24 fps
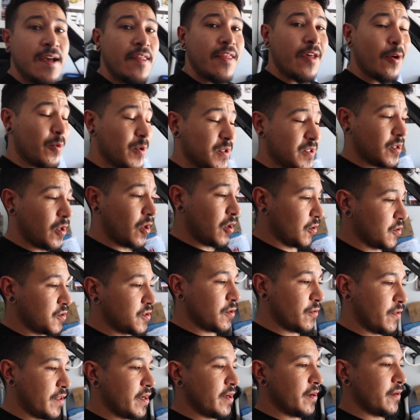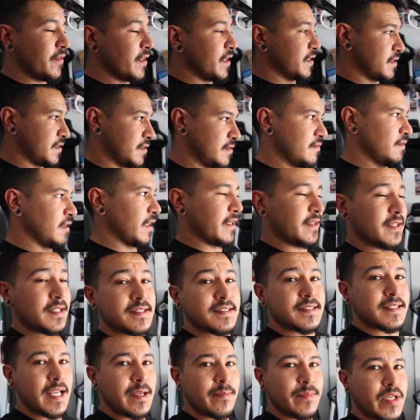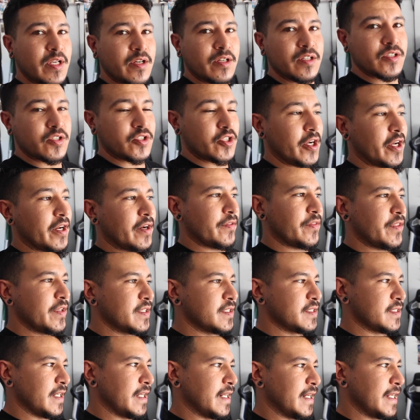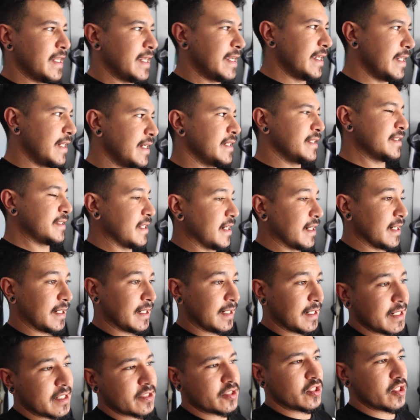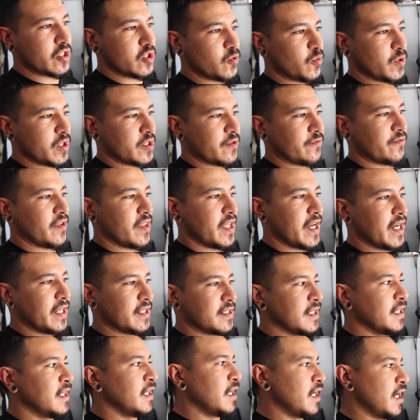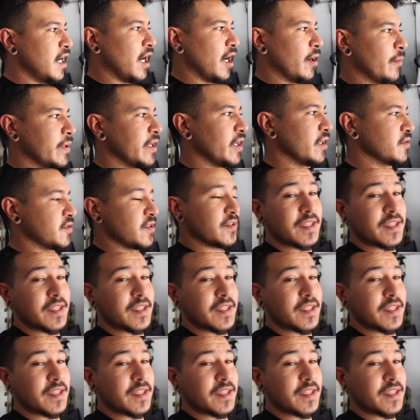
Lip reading: that was also there. That's like the same year as Jonathan's, and he needs an ignition switch for that. He also